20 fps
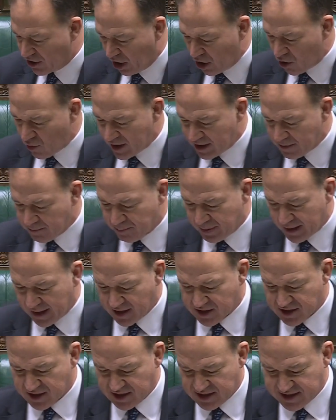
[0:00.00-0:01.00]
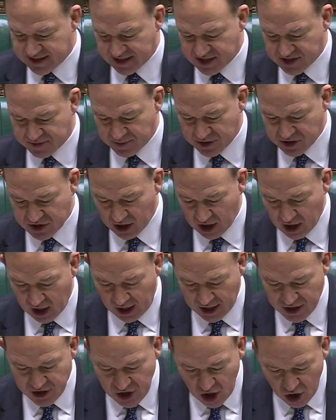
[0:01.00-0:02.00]
No impact assessment
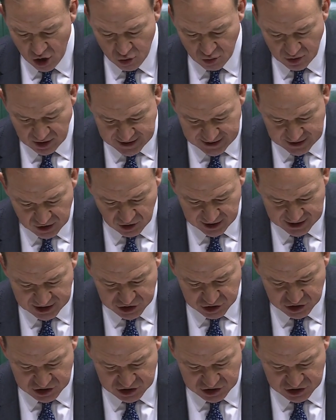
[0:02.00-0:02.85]
and no legal